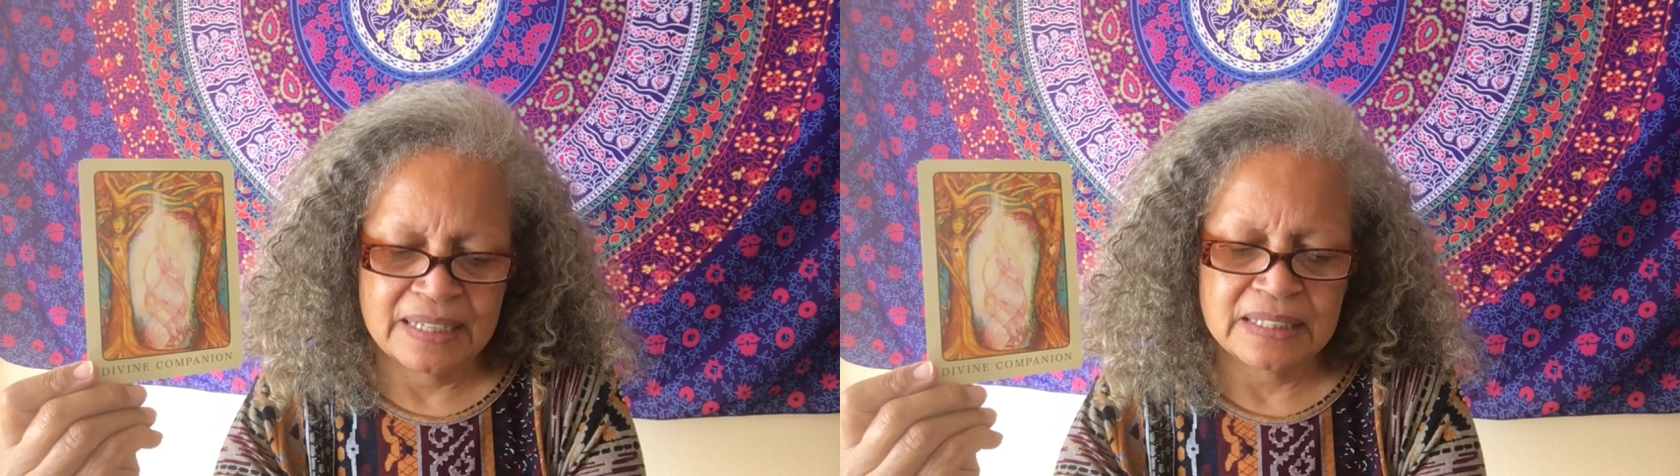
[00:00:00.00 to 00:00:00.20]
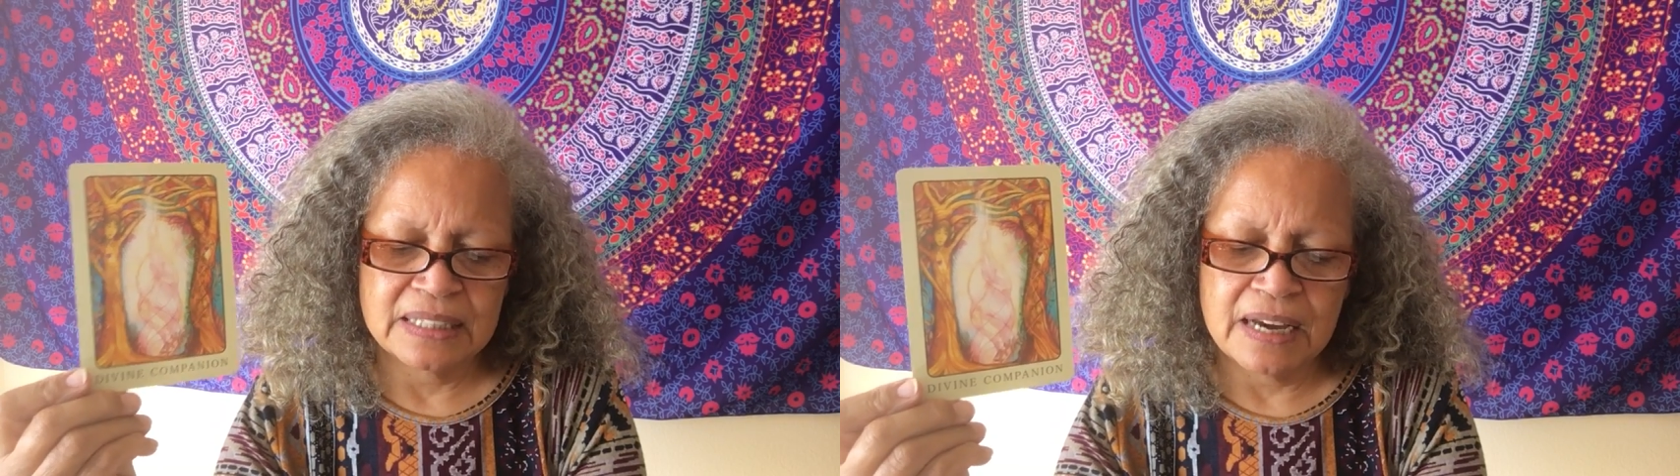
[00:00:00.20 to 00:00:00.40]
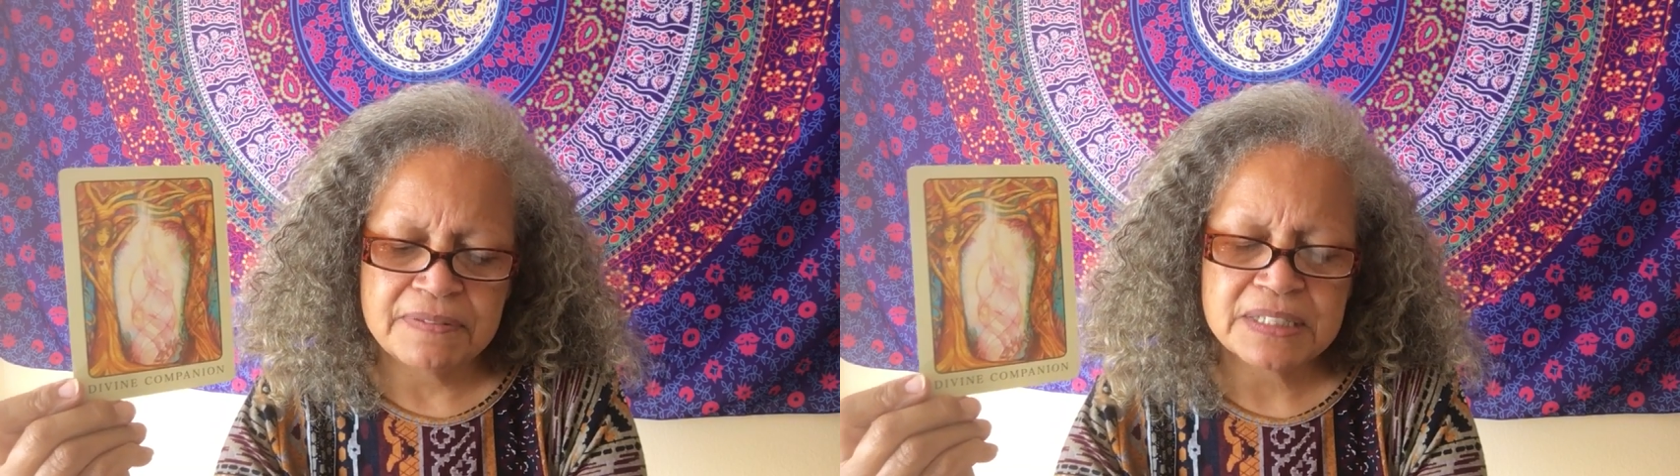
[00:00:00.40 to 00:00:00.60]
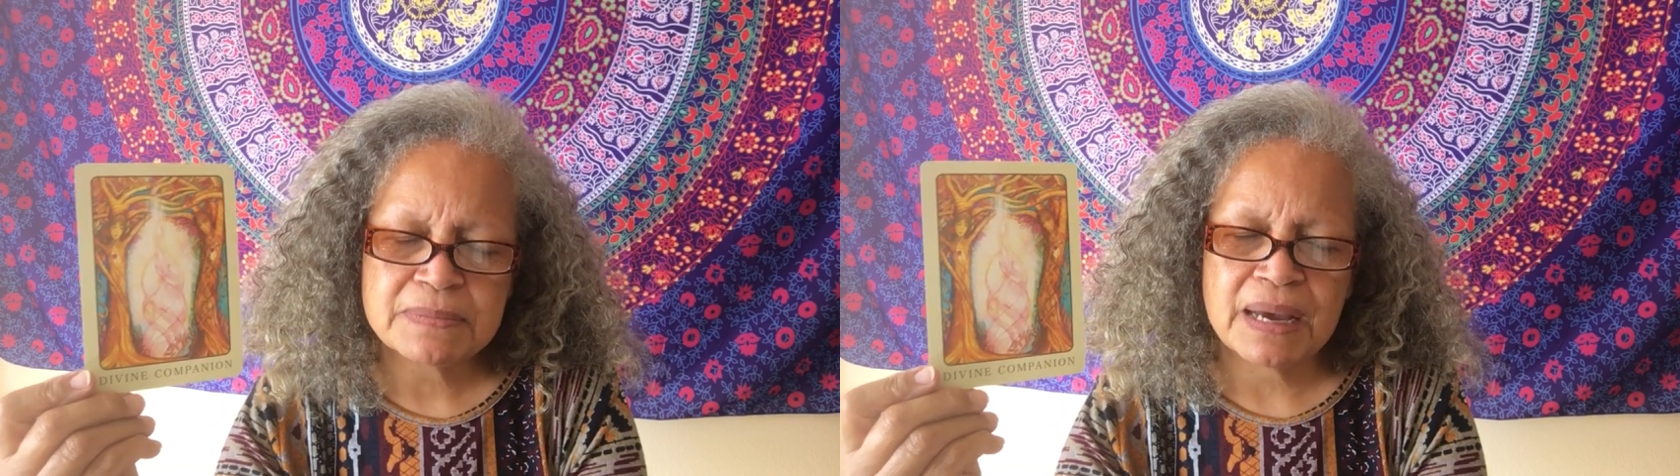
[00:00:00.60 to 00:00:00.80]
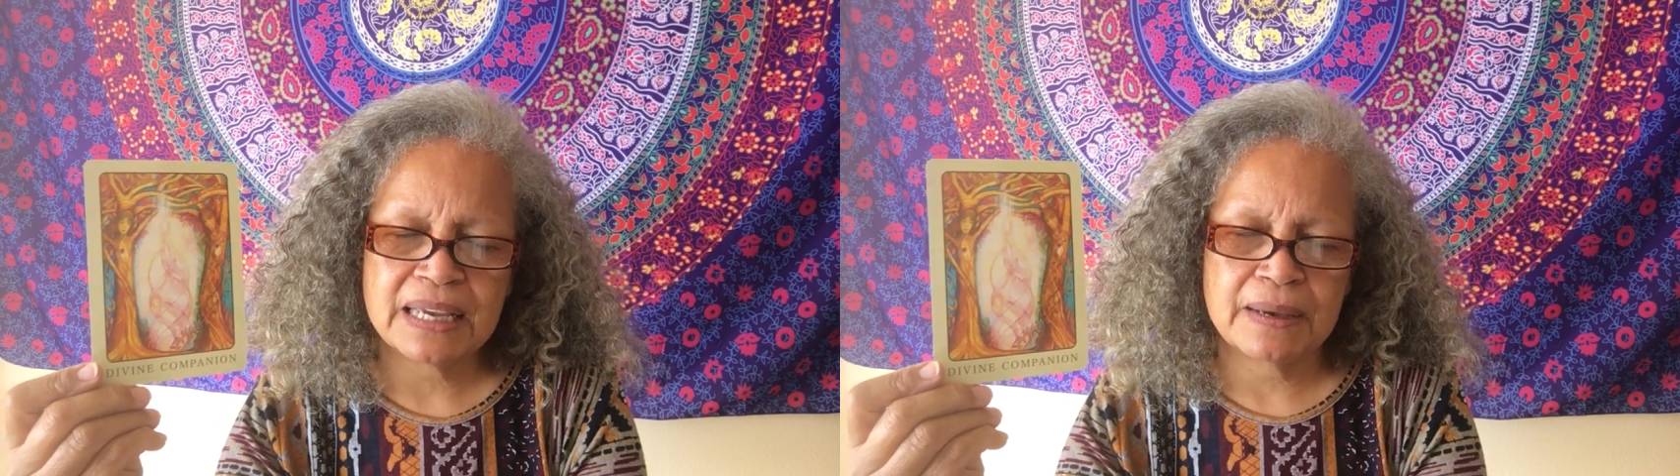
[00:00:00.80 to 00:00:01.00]
Love is
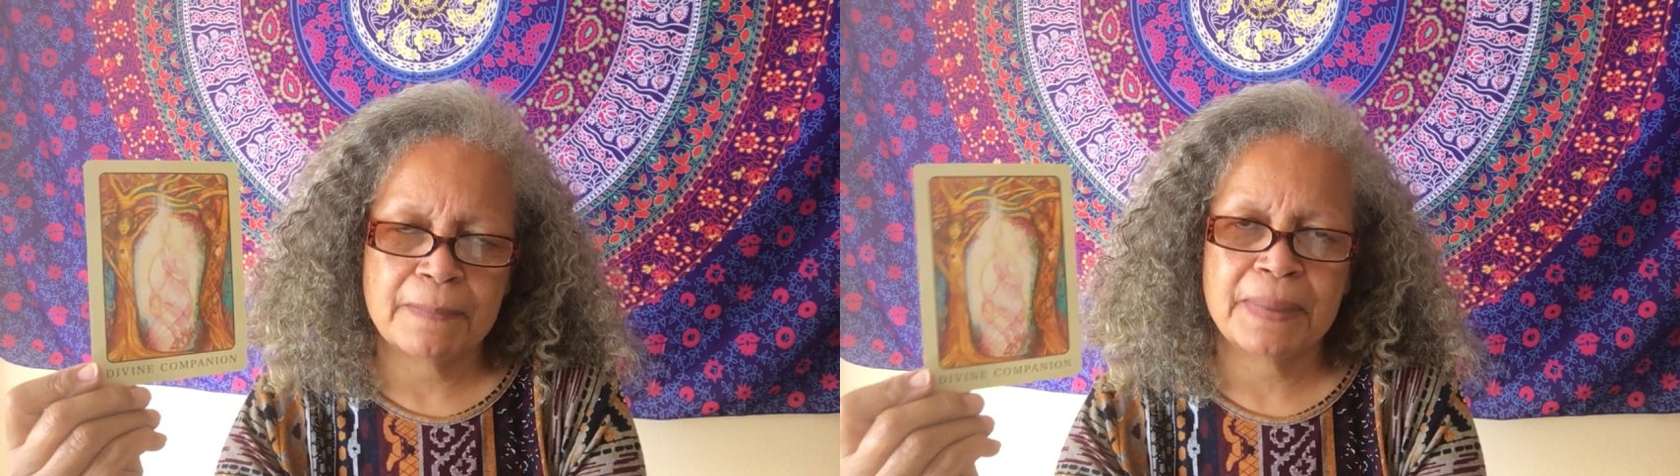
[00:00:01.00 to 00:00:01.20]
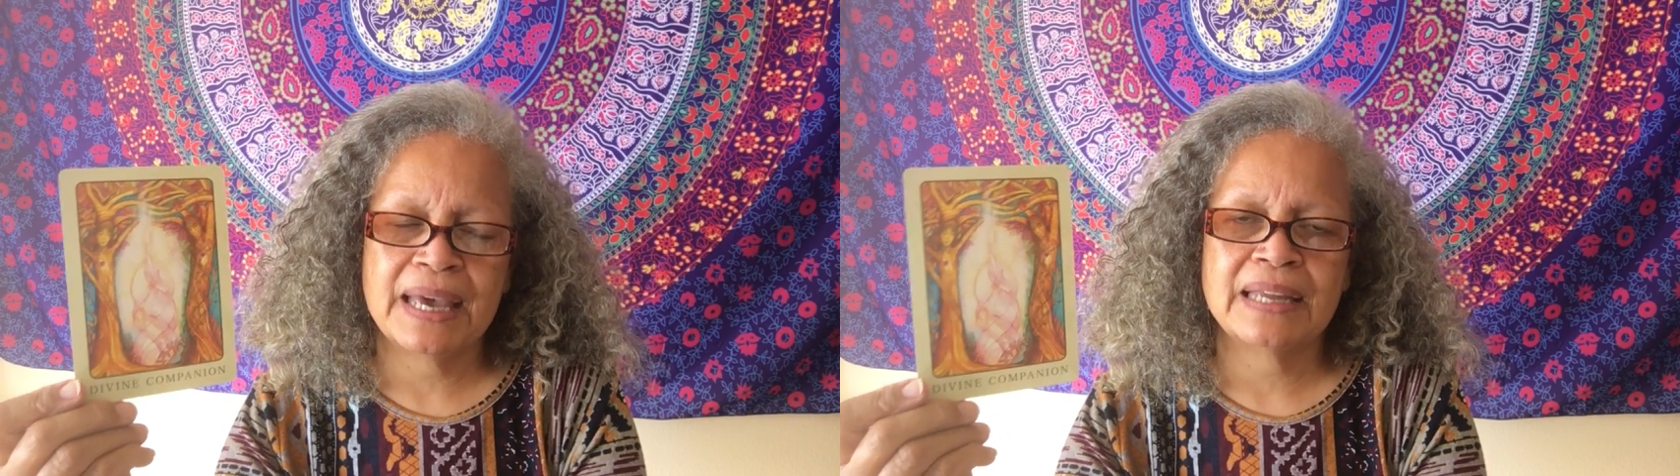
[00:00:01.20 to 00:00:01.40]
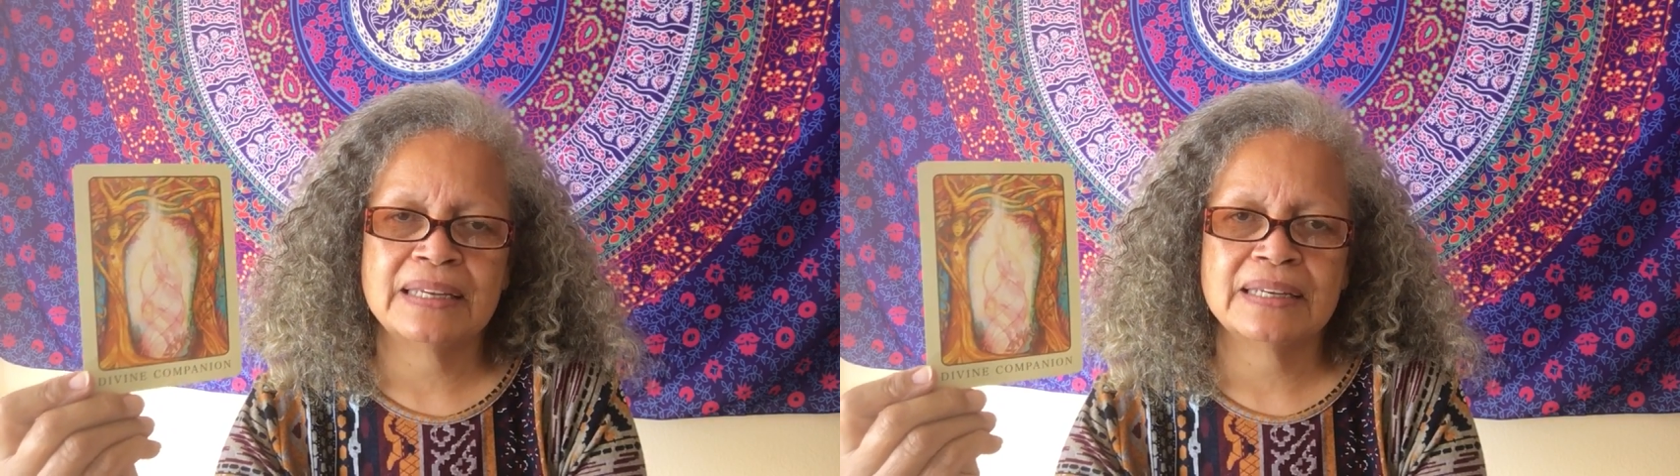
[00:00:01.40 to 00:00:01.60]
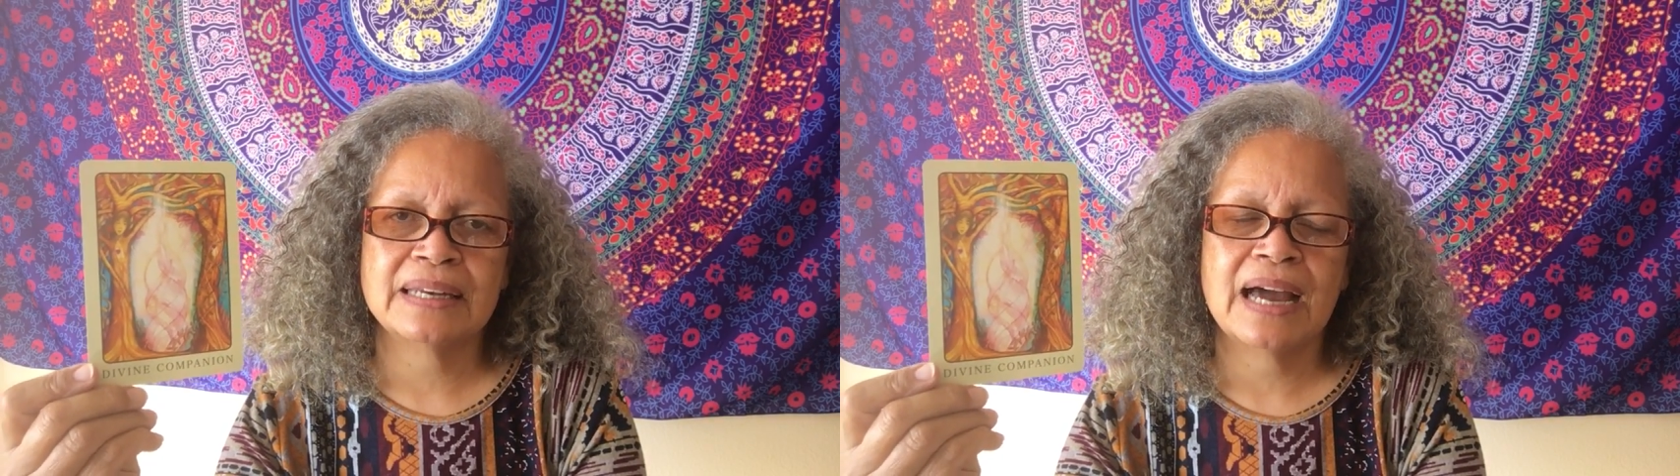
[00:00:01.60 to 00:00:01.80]
my companion.